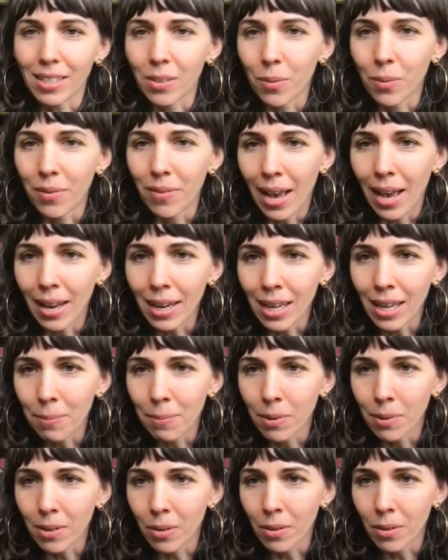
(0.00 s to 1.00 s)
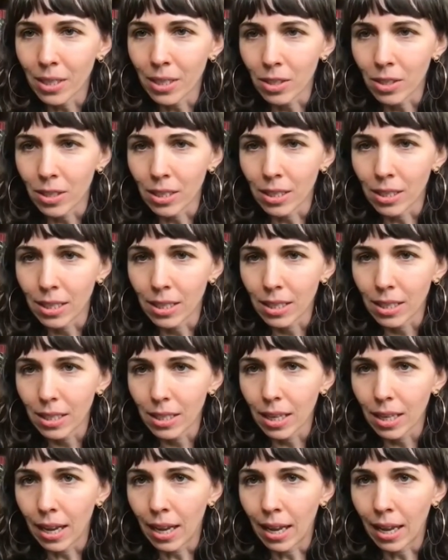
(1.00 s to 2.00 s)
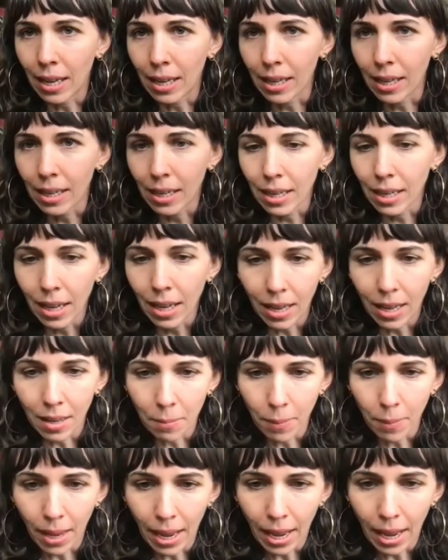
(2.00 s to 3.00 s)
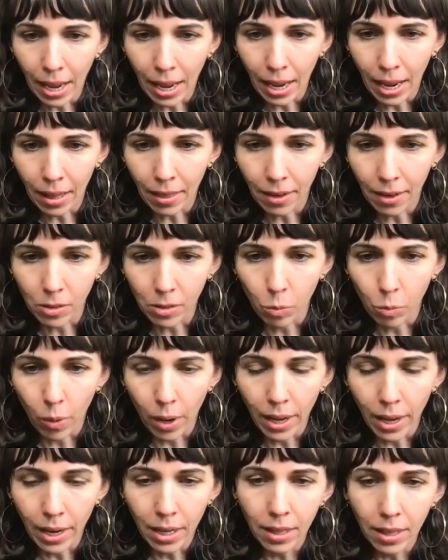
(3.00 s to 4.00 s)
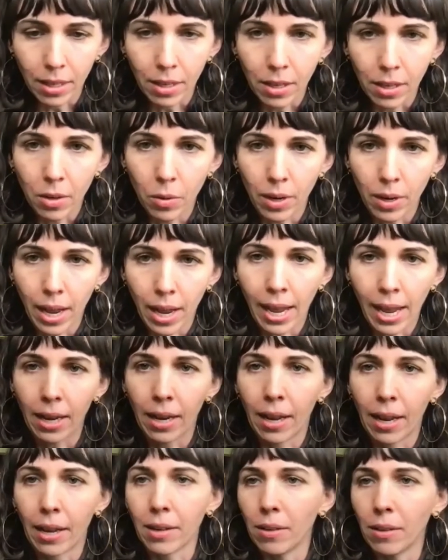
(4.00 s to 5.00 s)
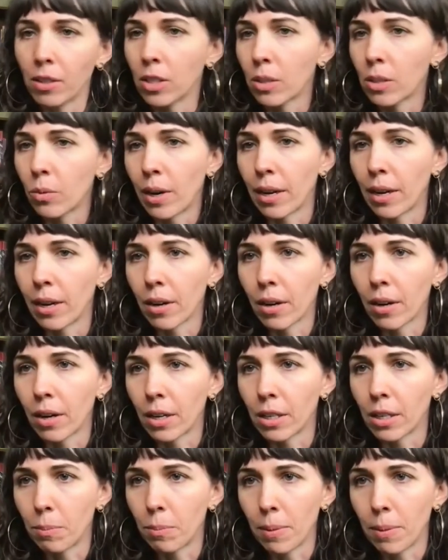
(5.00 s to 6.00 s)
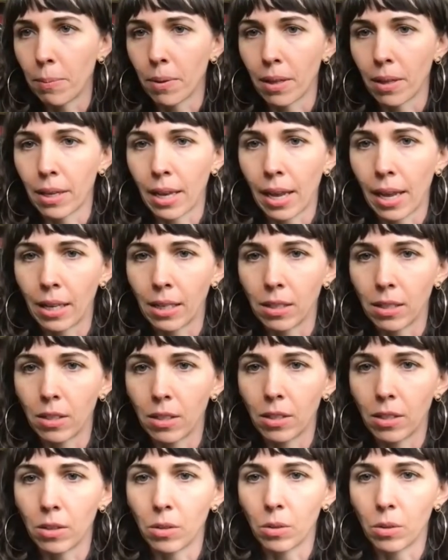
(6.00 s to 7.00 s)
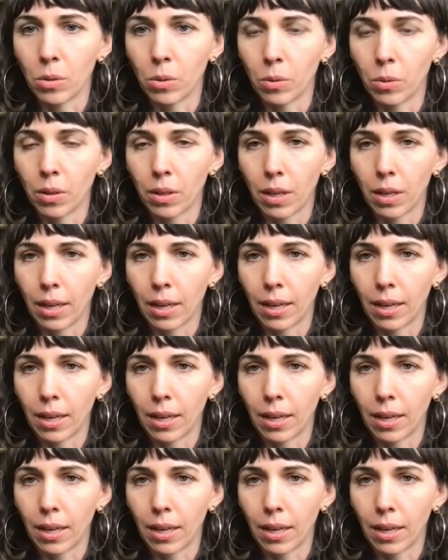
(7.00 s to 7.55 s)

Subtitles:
So we've had a couple of questions come in. There's one in the Q&A, and I just want to encourage people again to